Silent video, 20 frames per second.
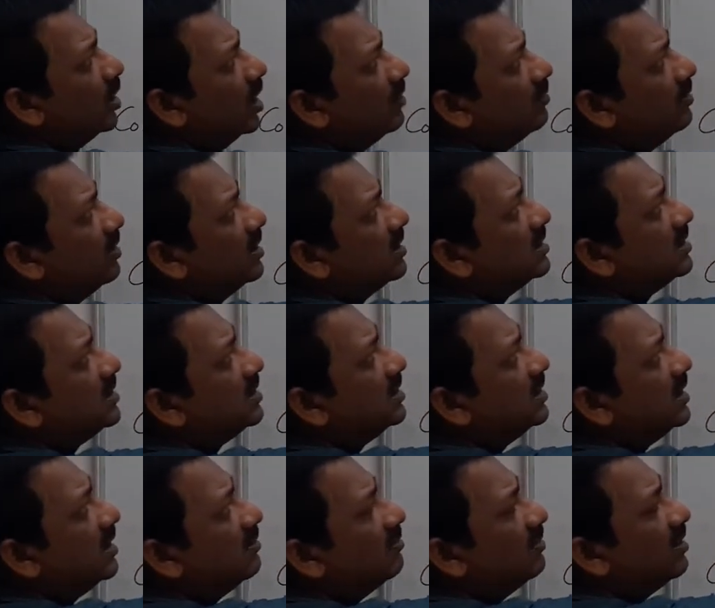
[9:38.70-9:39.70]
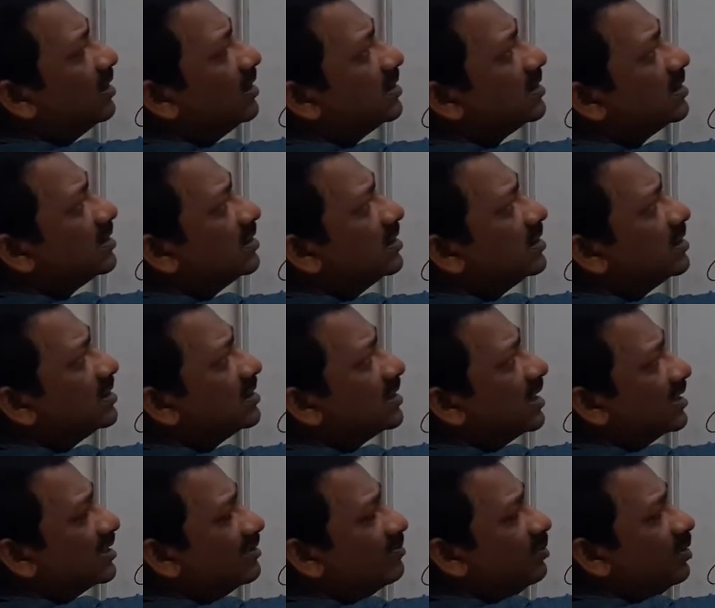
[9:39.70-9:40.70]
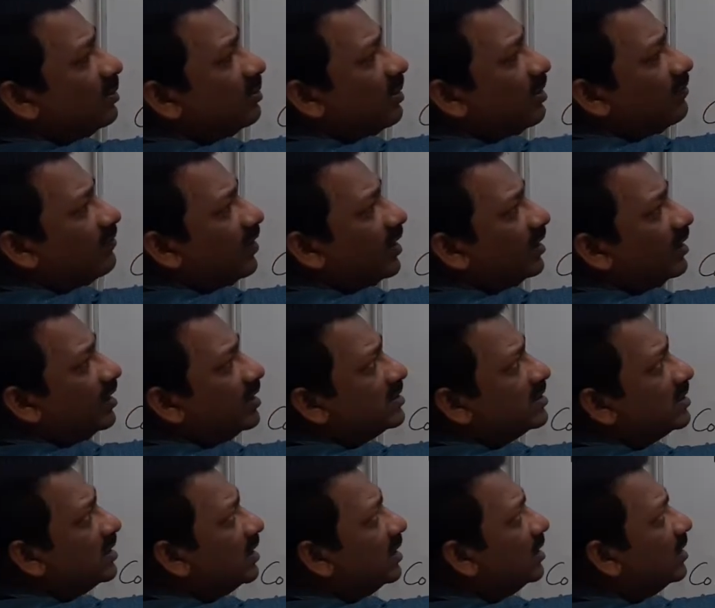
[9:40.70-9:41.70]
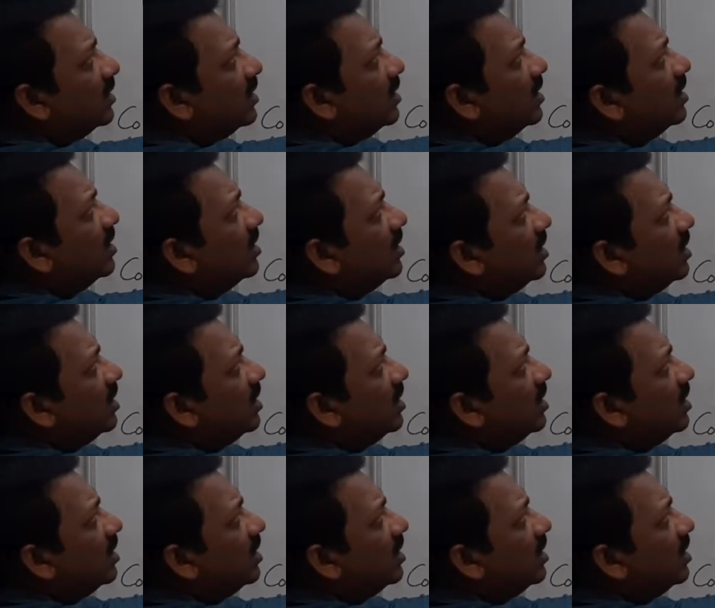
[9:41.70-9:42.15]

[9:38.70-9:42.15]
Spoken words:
That means T means this is accepting by final state.